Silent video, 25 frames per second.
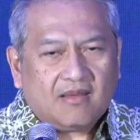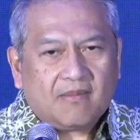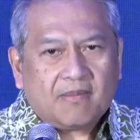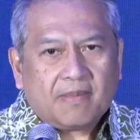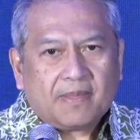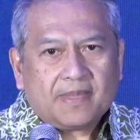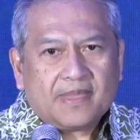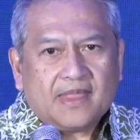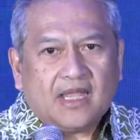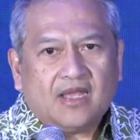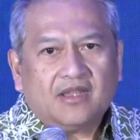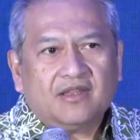
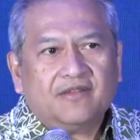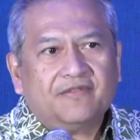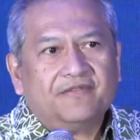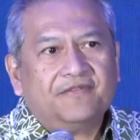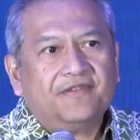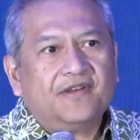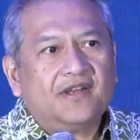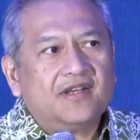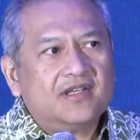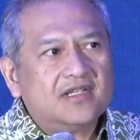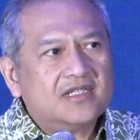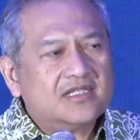Now, the
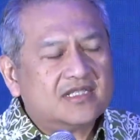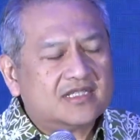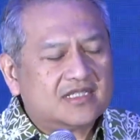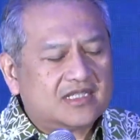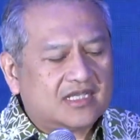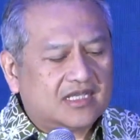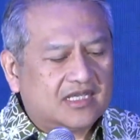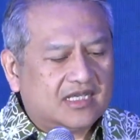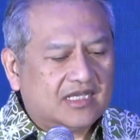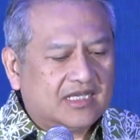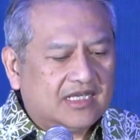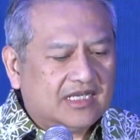first
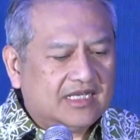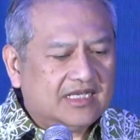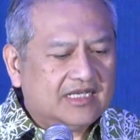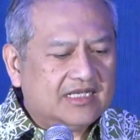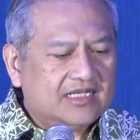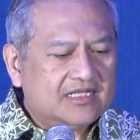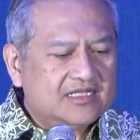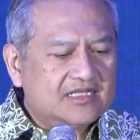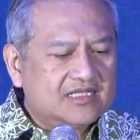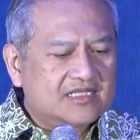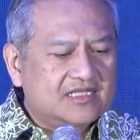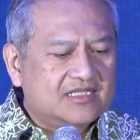
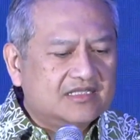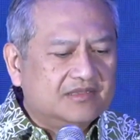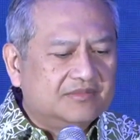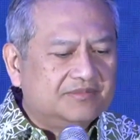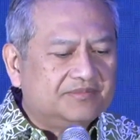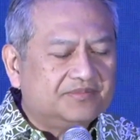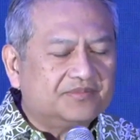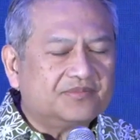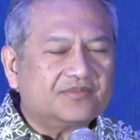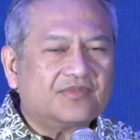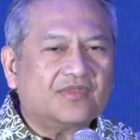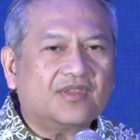is
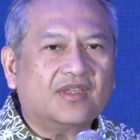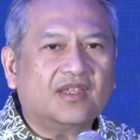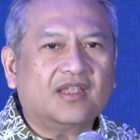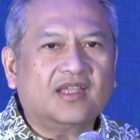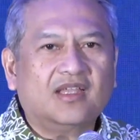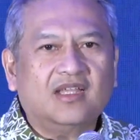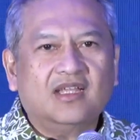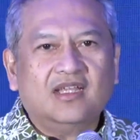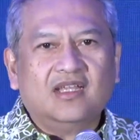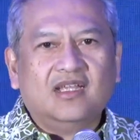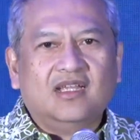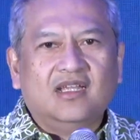
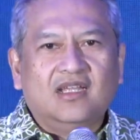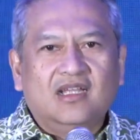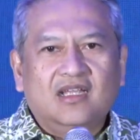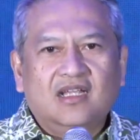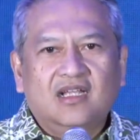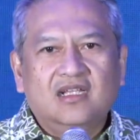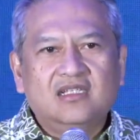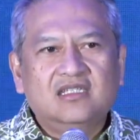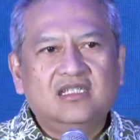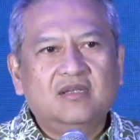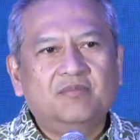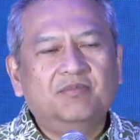a
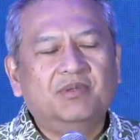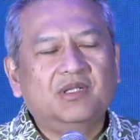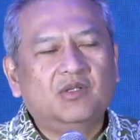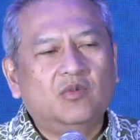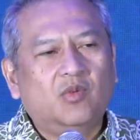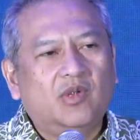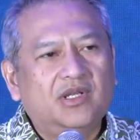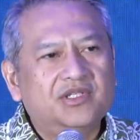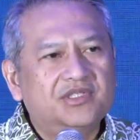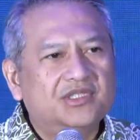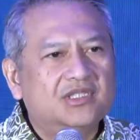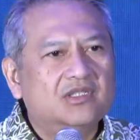simple
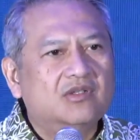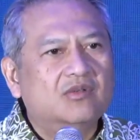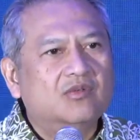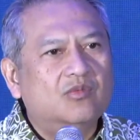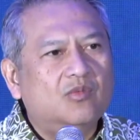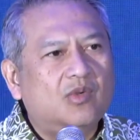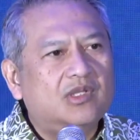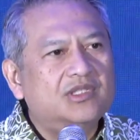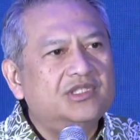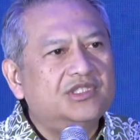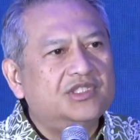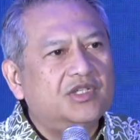question:
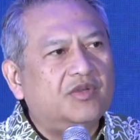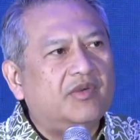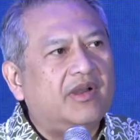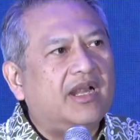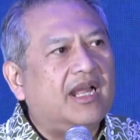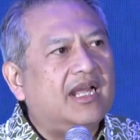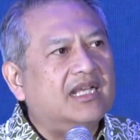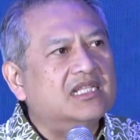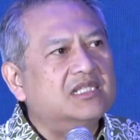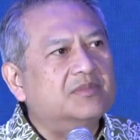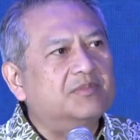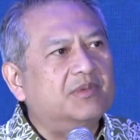what's your
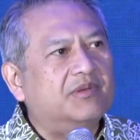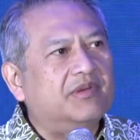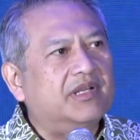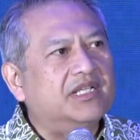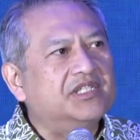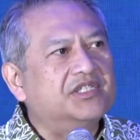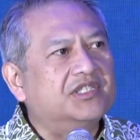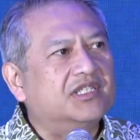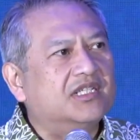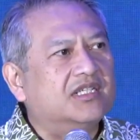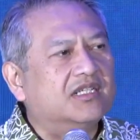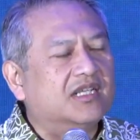
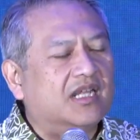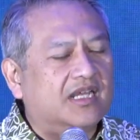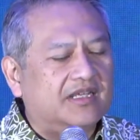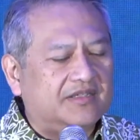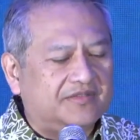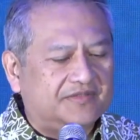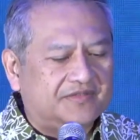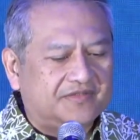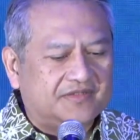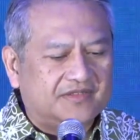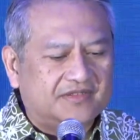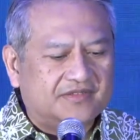aspiration in
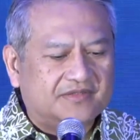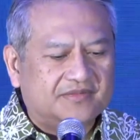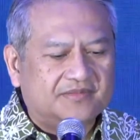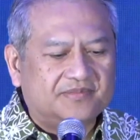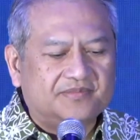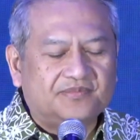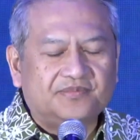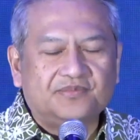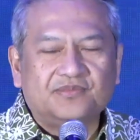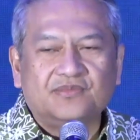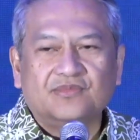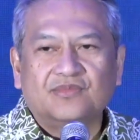life?
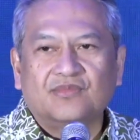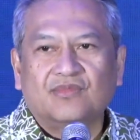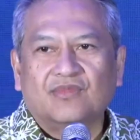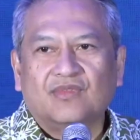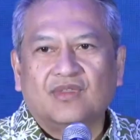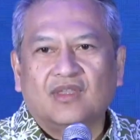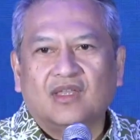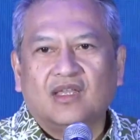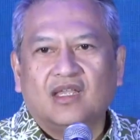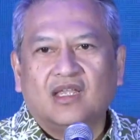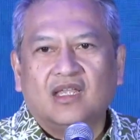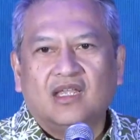
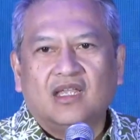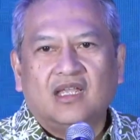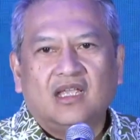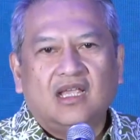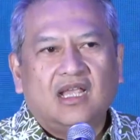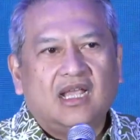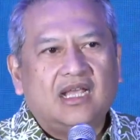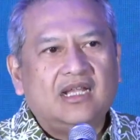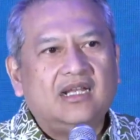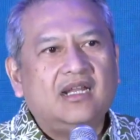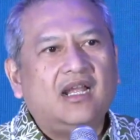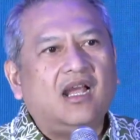
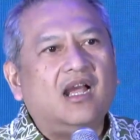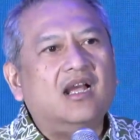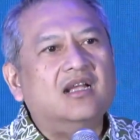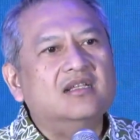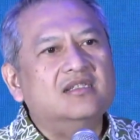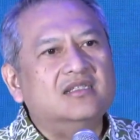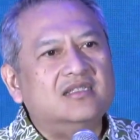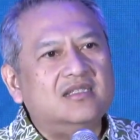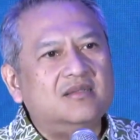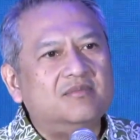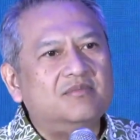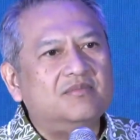And I
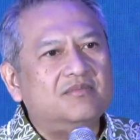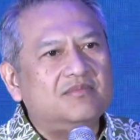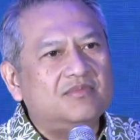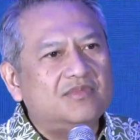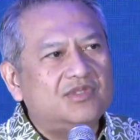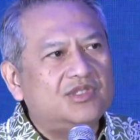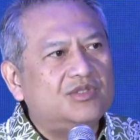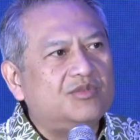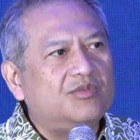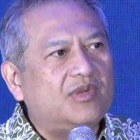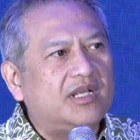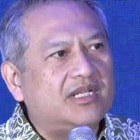asked them
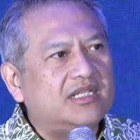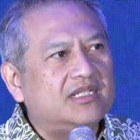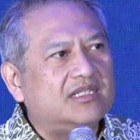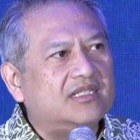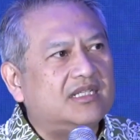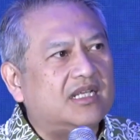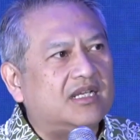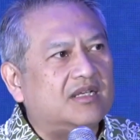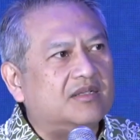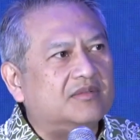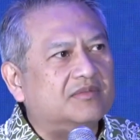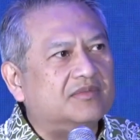to write it
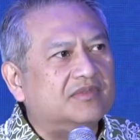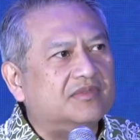down.